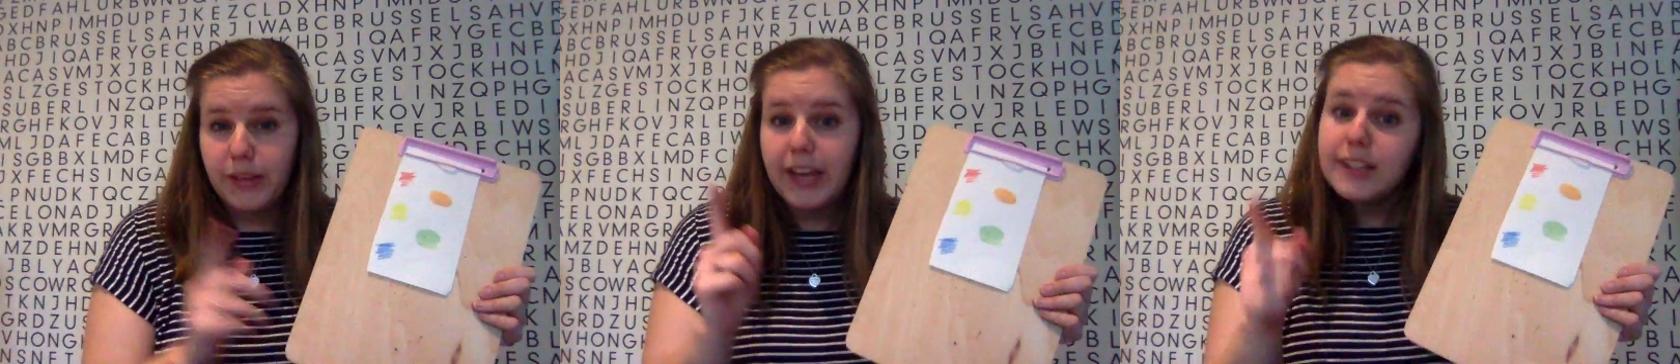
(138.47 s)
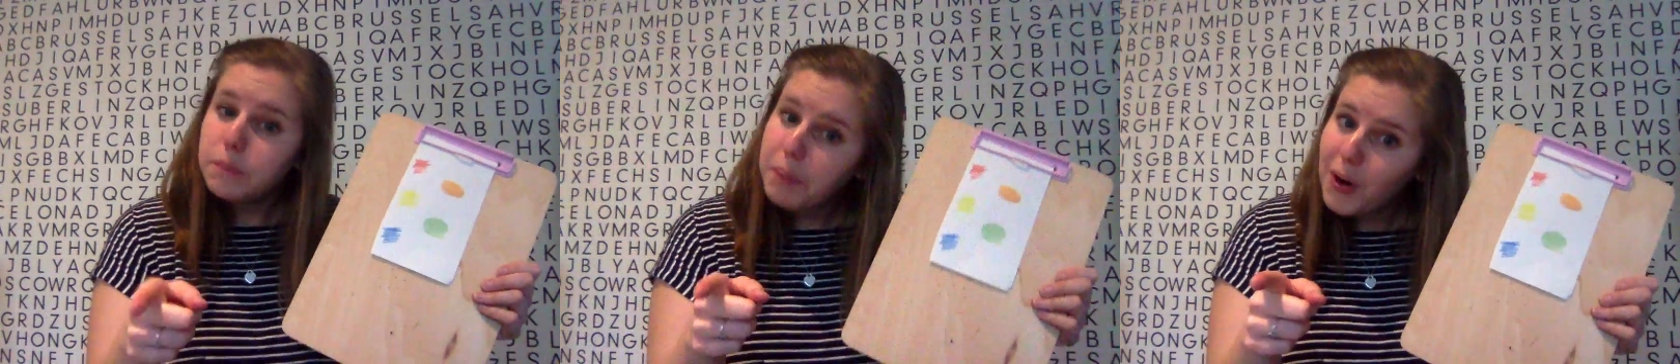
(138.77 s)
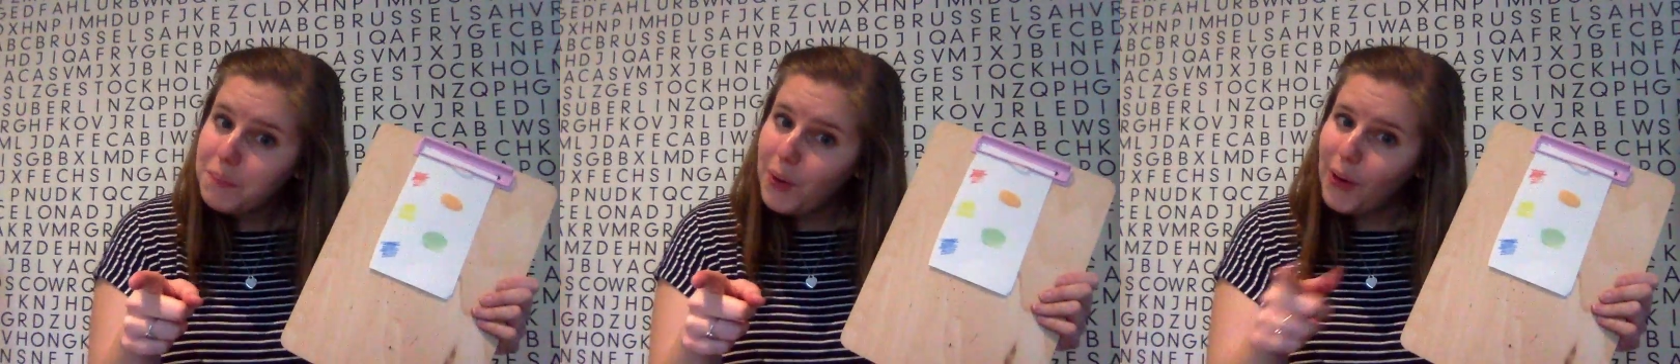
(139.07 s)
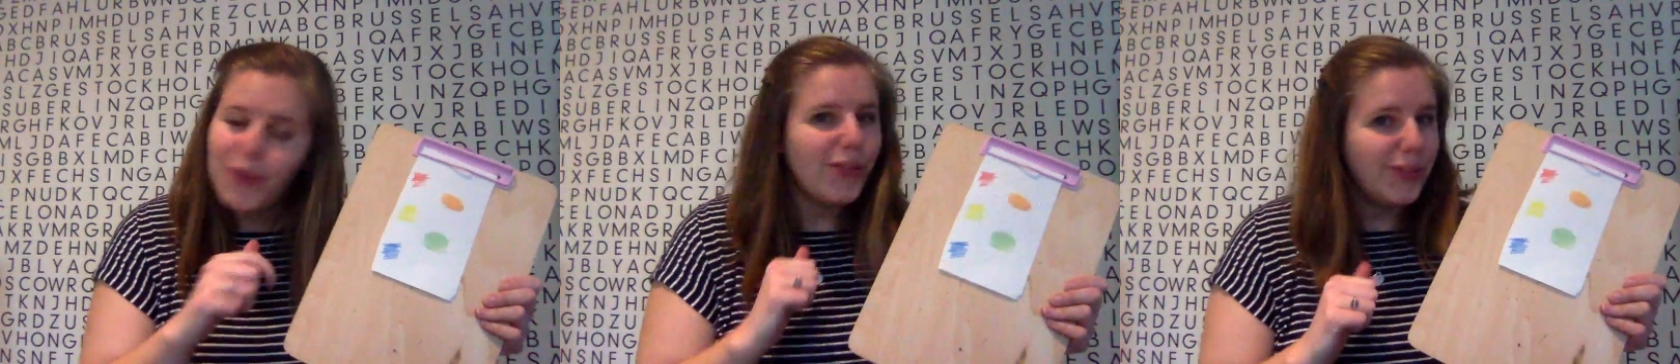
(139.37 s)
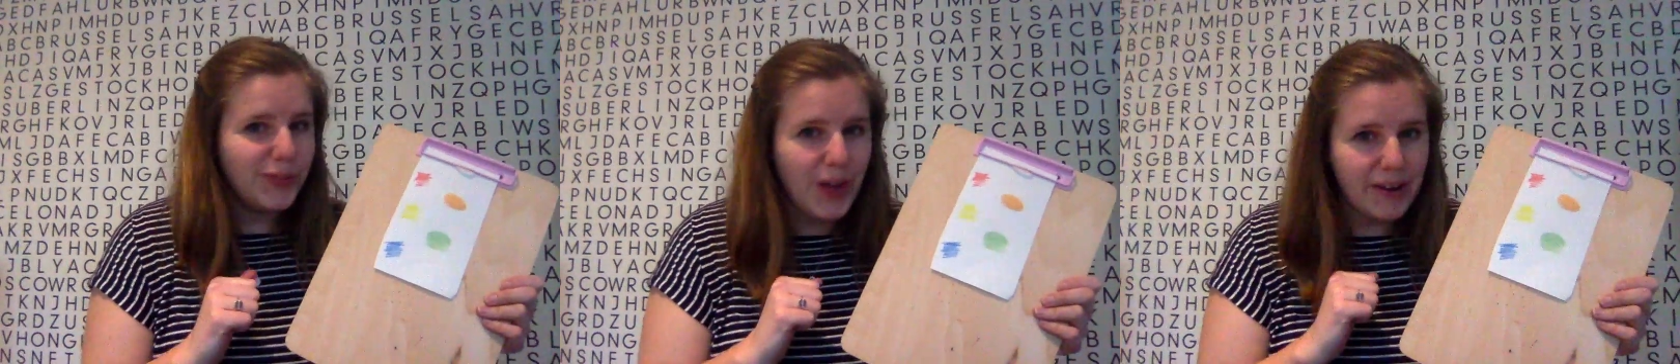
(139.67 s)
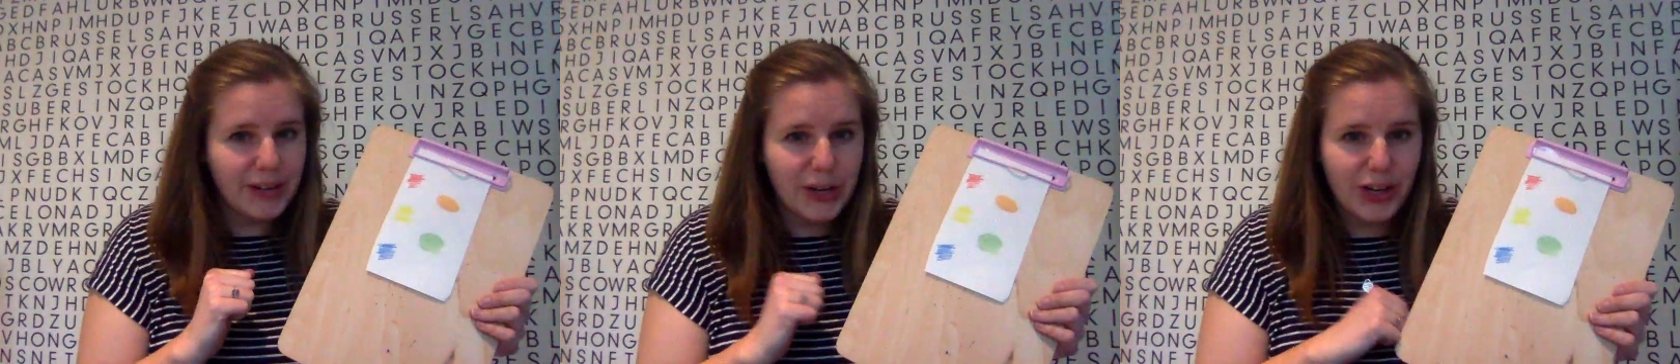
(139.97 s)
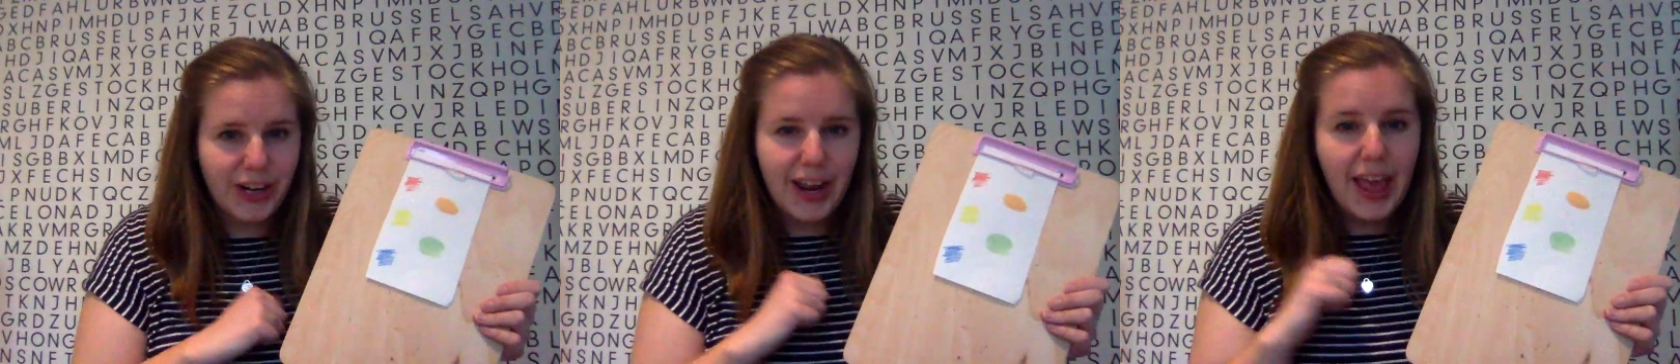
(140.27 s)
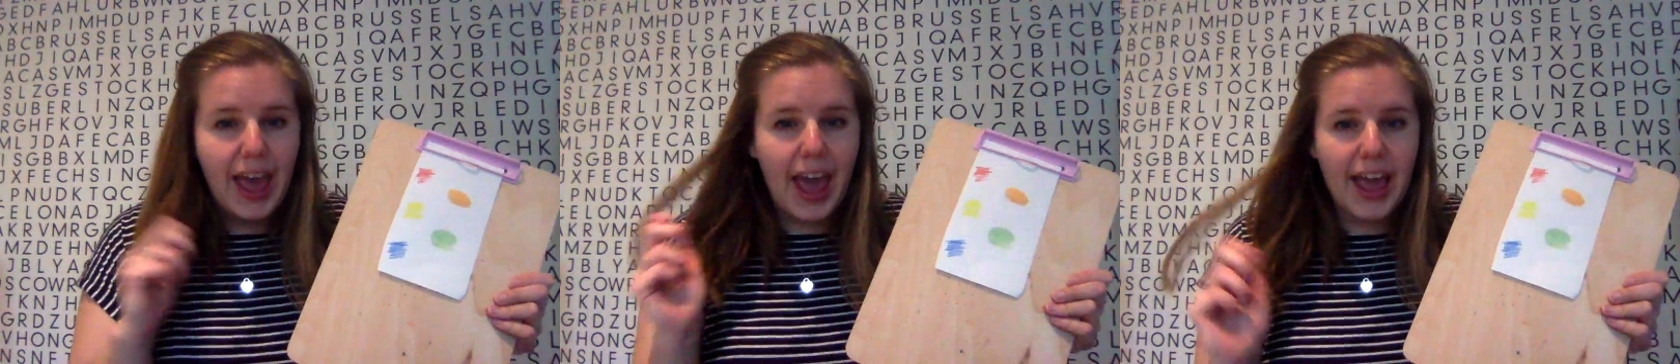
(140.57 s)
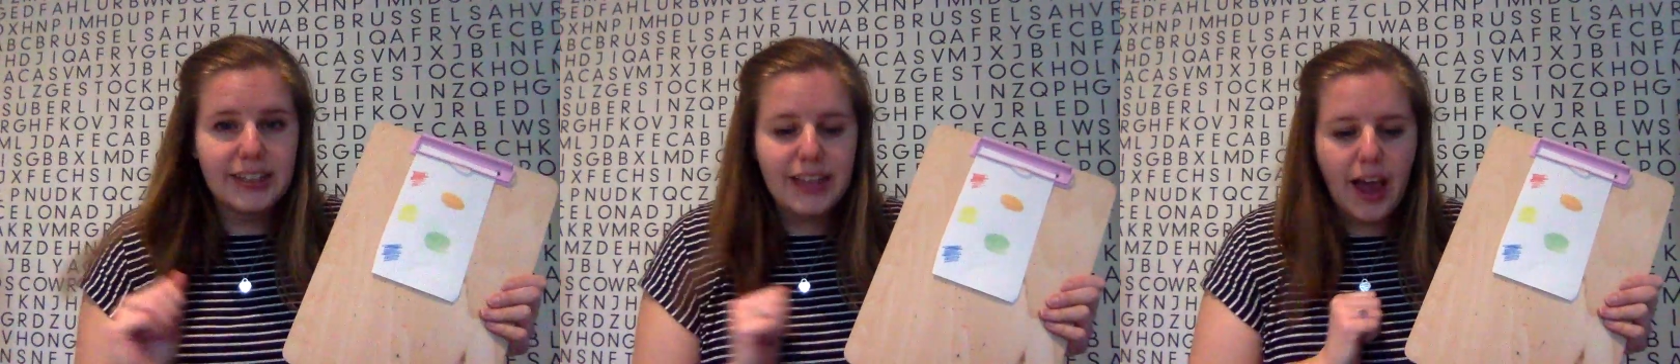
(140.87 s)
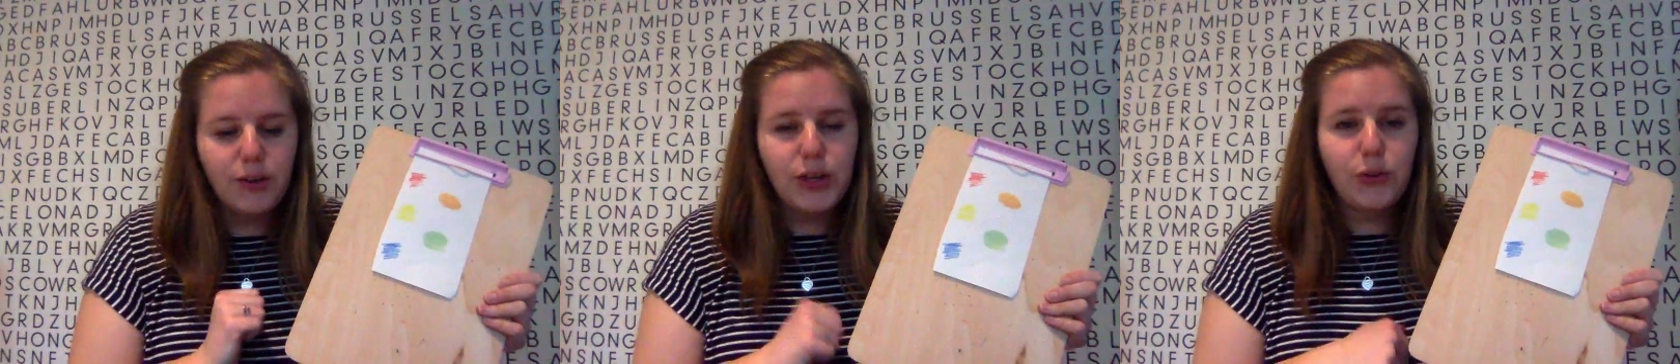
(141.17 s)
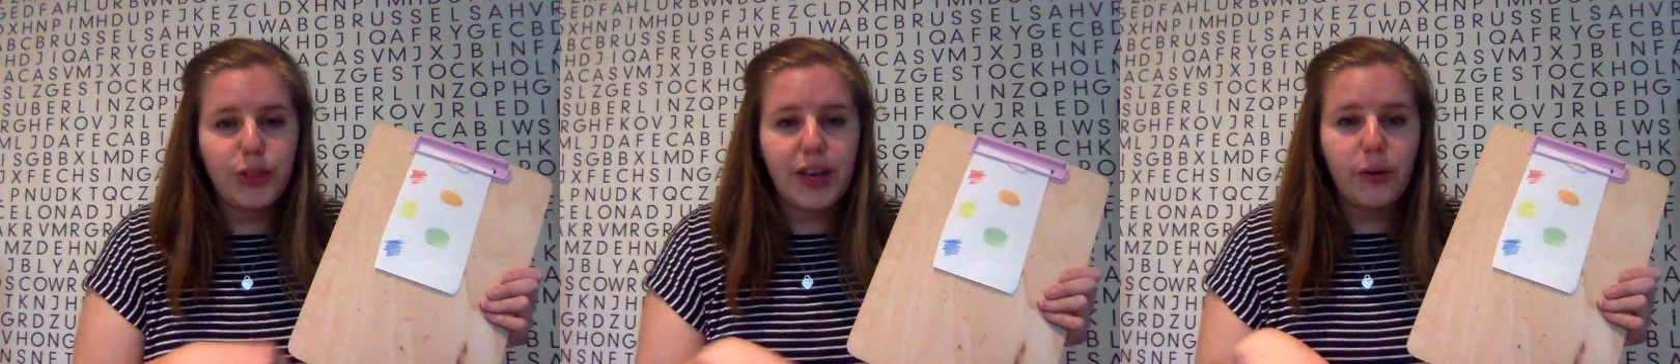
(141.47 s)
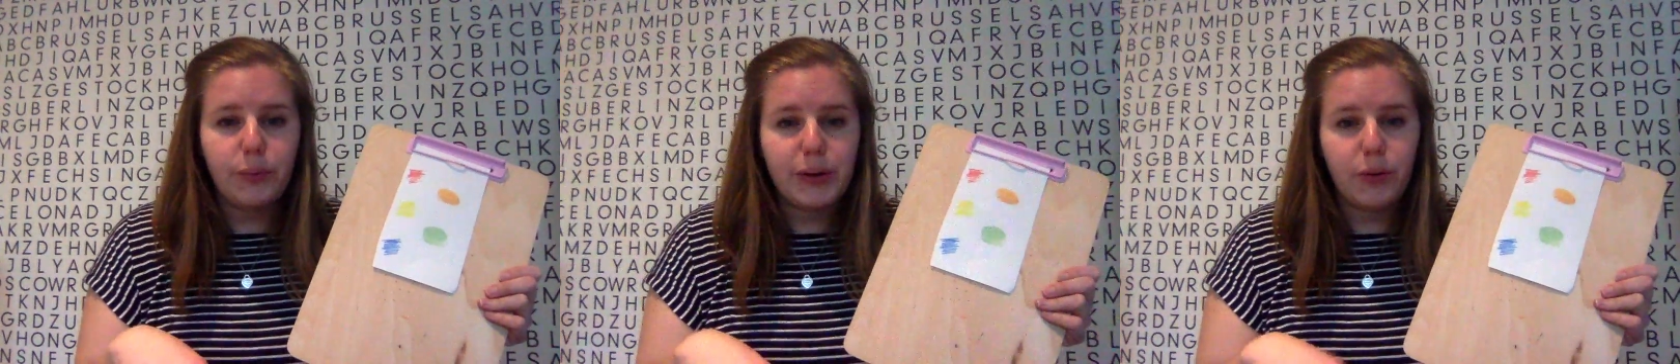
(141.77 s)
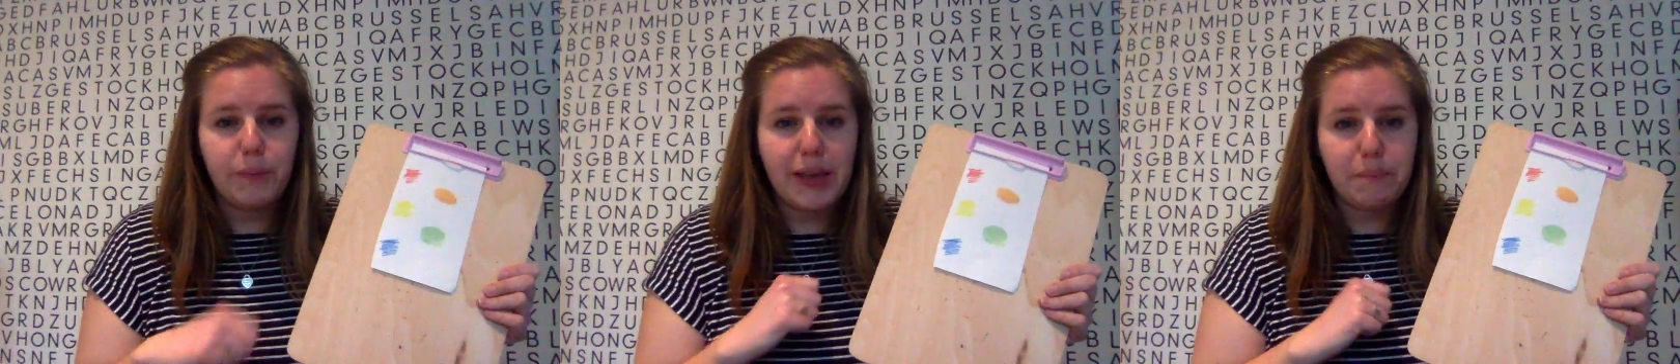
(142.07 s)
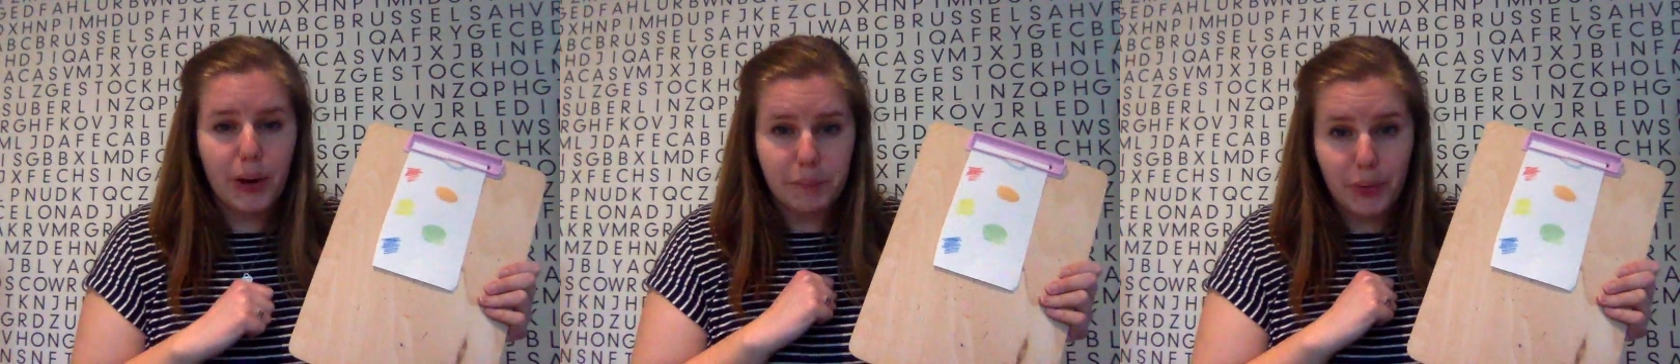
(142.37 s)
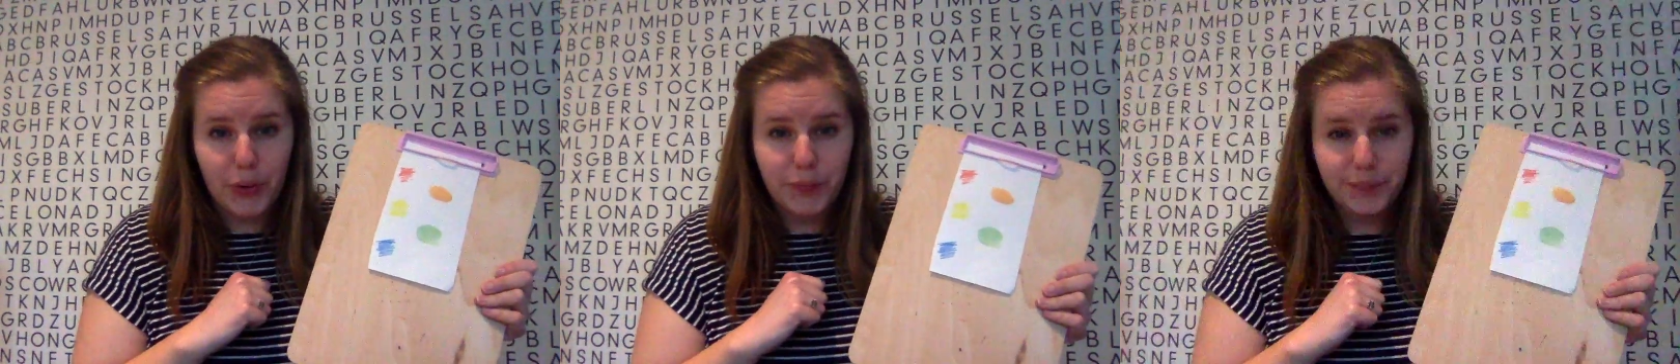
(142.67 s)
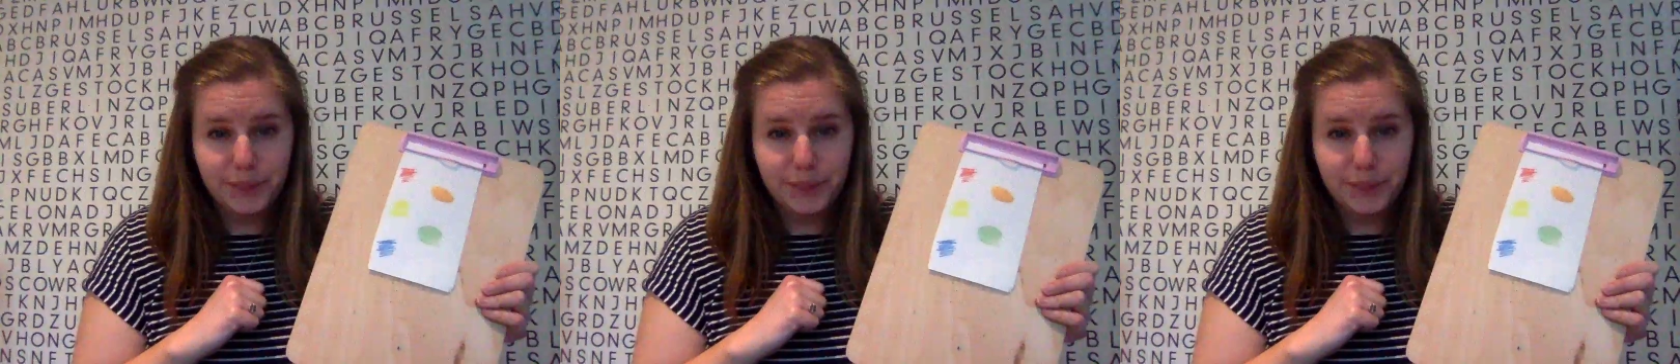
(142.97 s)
It's purple. Very good. And how do you think we will make purple?